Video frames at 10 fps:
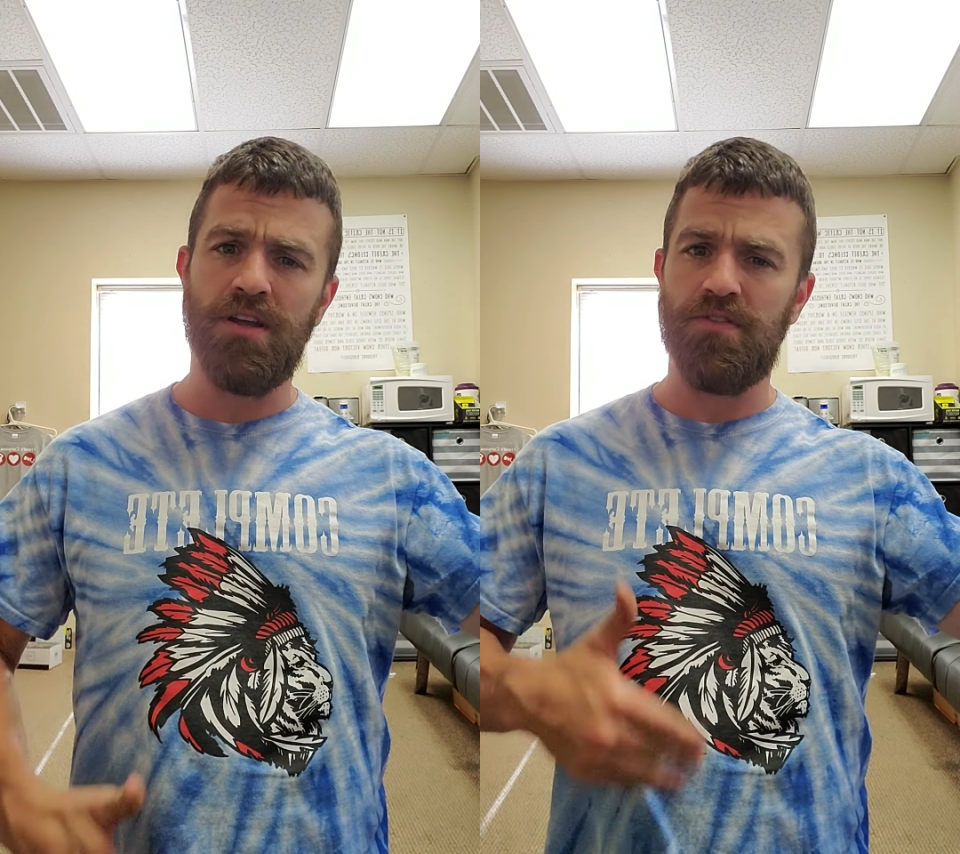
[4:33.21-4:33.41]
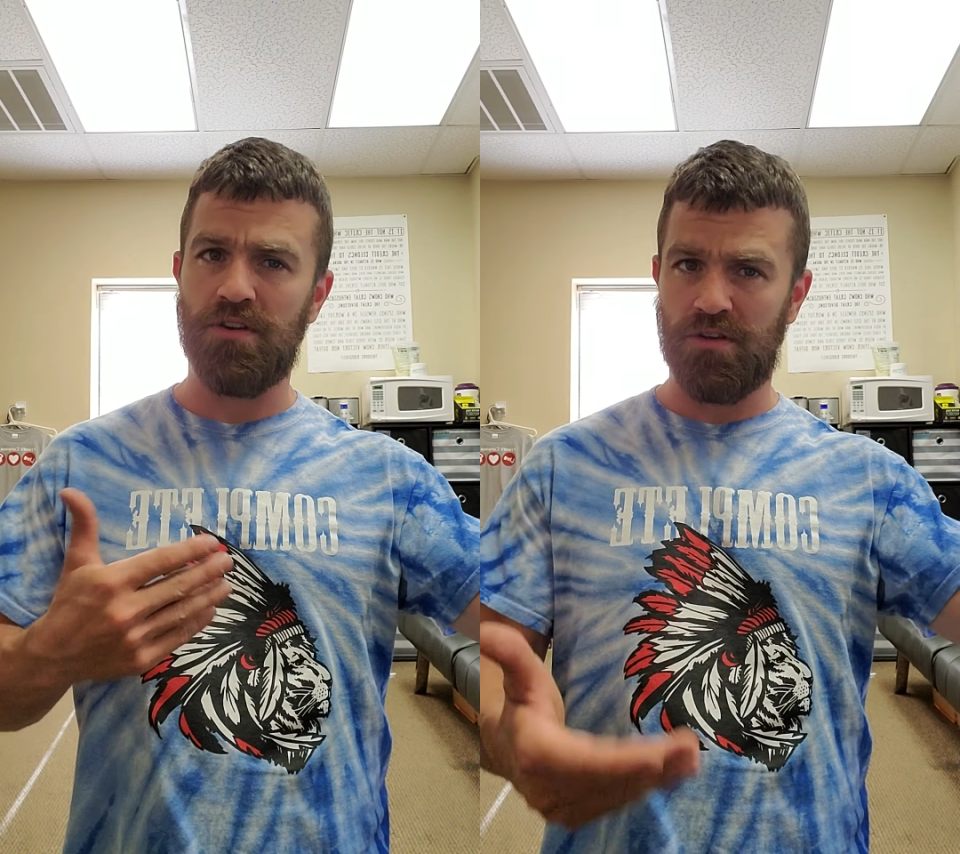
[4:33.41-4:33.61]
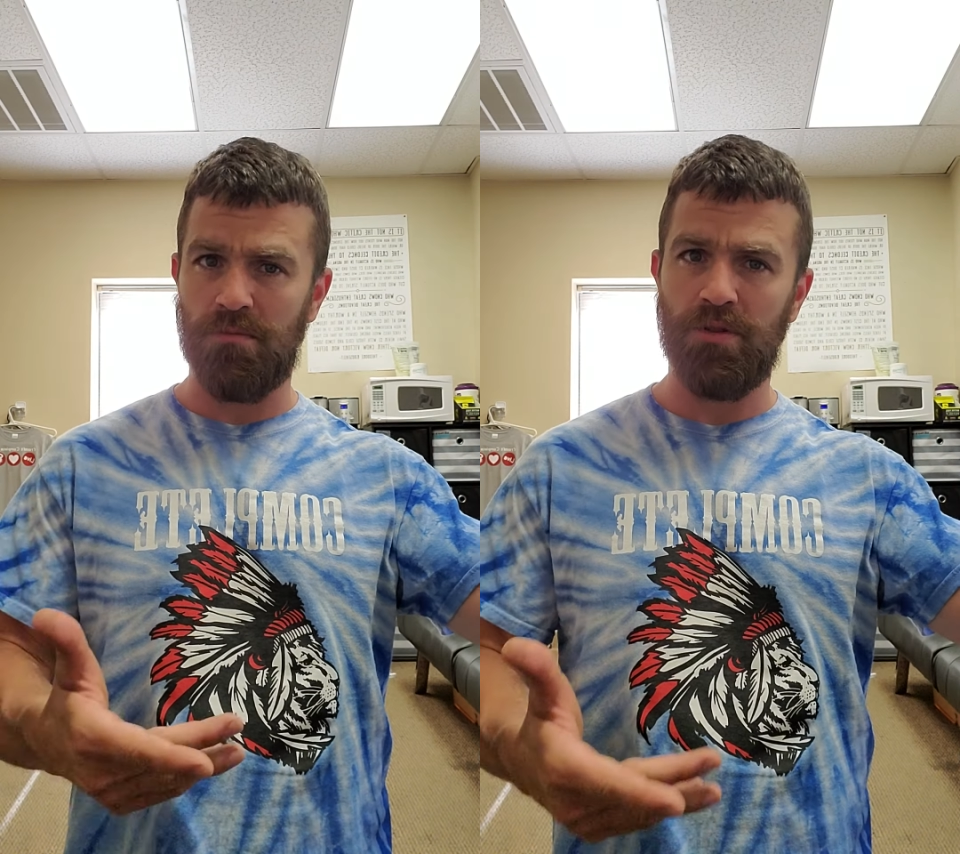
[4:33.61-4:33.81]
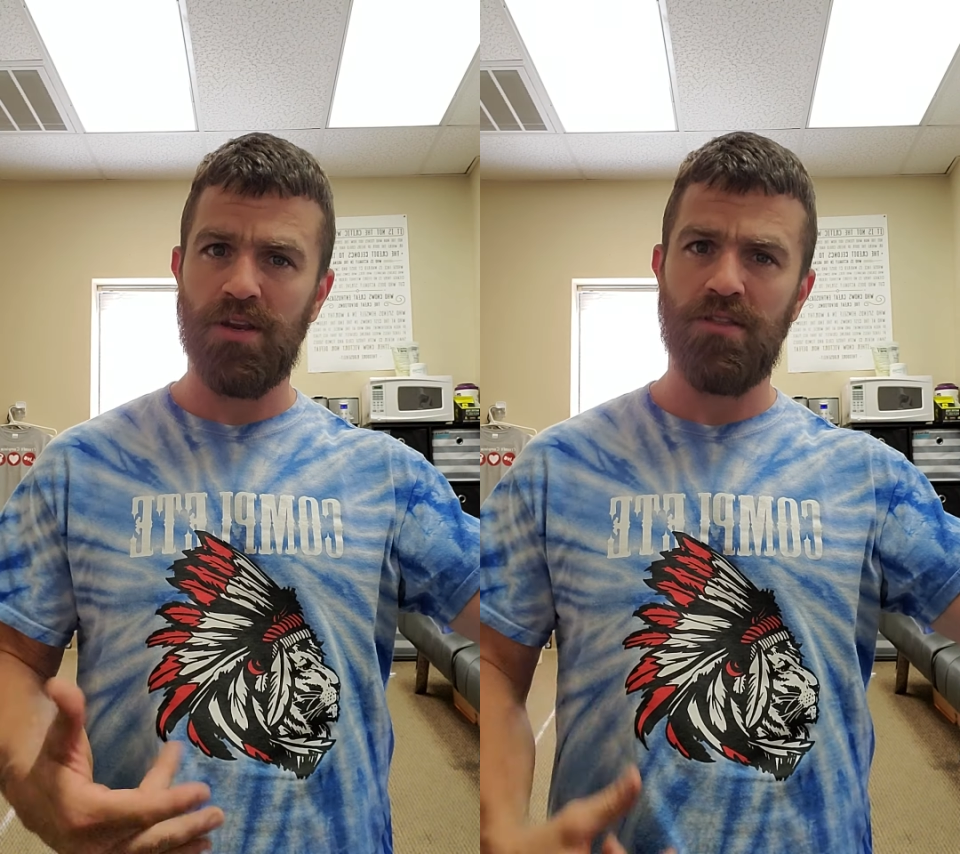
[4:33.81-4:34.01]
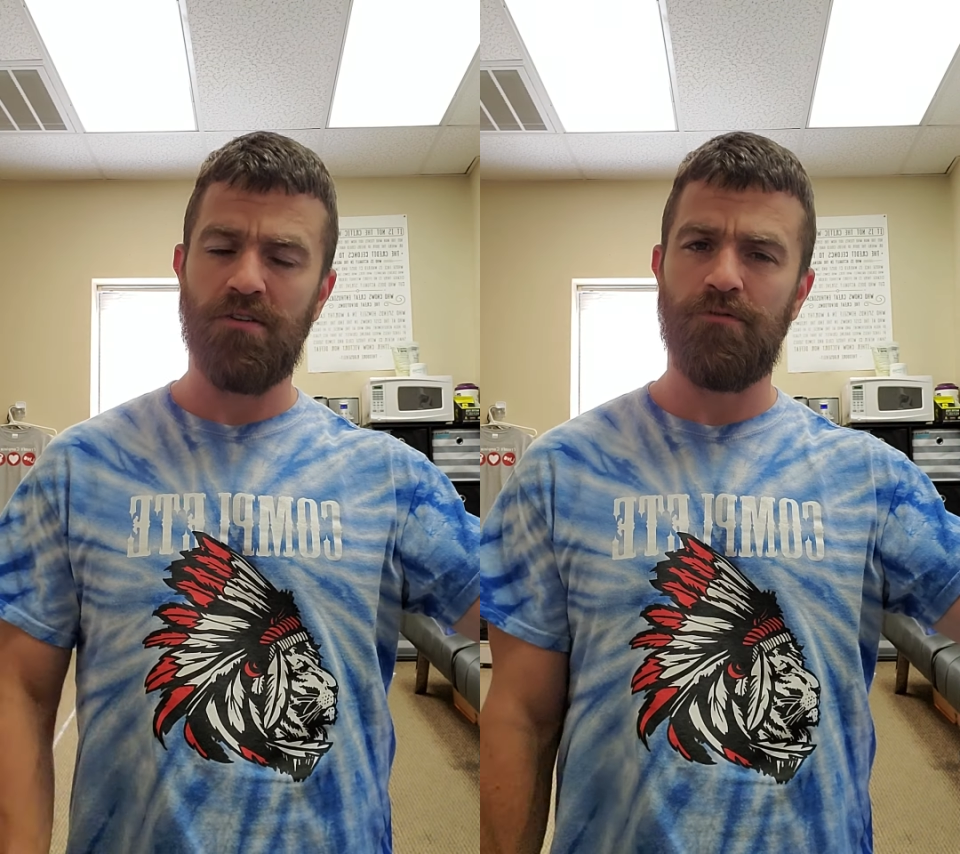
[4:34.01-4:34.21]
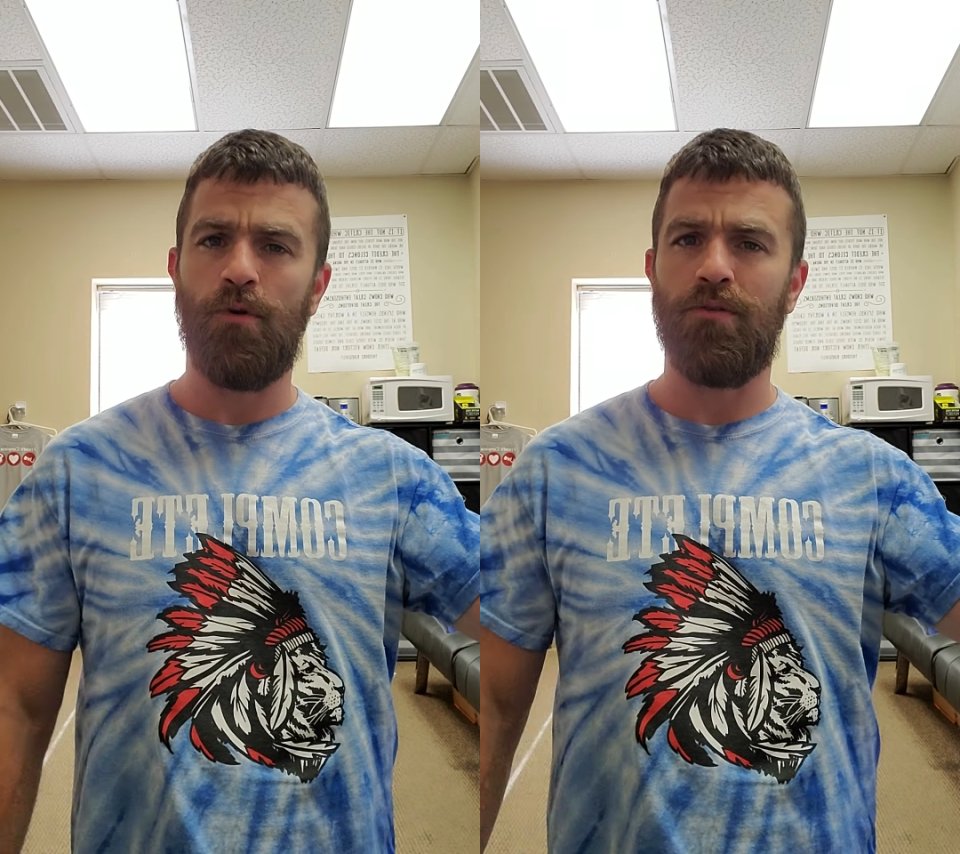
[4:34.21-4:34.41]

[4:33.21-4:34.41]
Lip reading: and then completing their 4